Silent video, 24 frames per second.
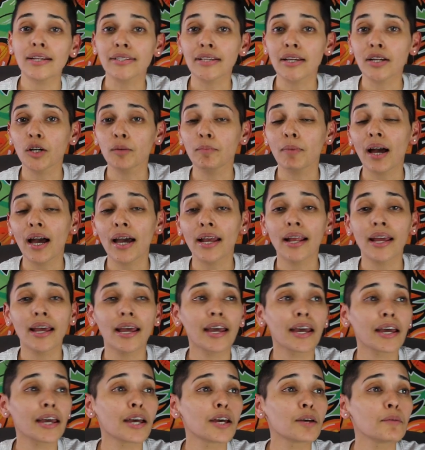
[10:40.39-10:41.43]
I said goodbye to
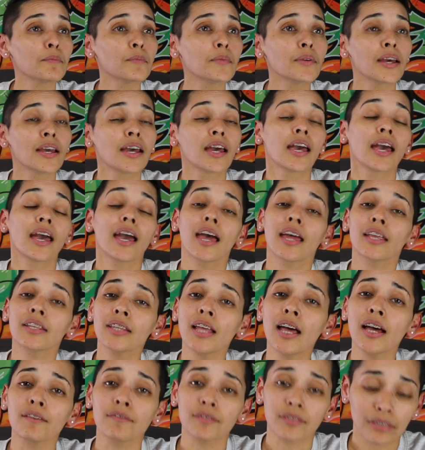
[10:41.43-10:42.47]
him and
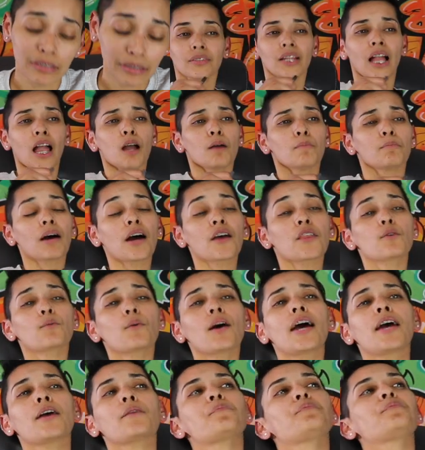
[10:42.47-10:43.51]
left. By the
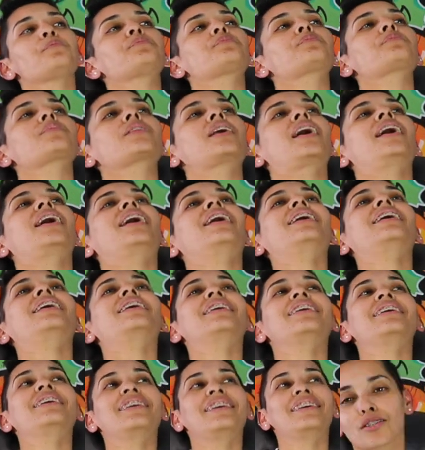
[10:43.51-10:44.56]
way,
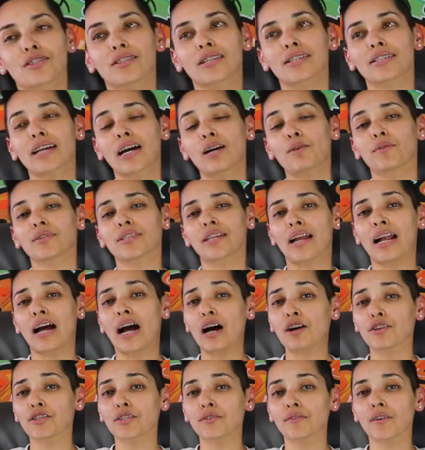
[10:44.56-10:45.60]
this guy was on
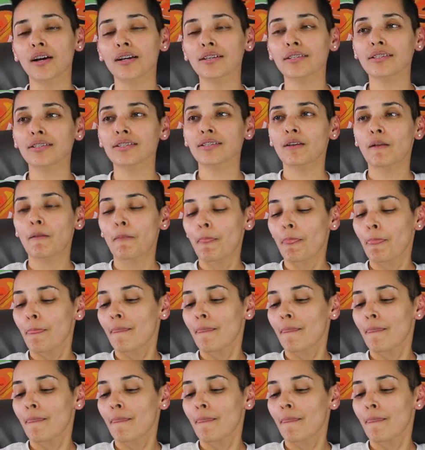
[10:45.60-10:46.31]
house arrest.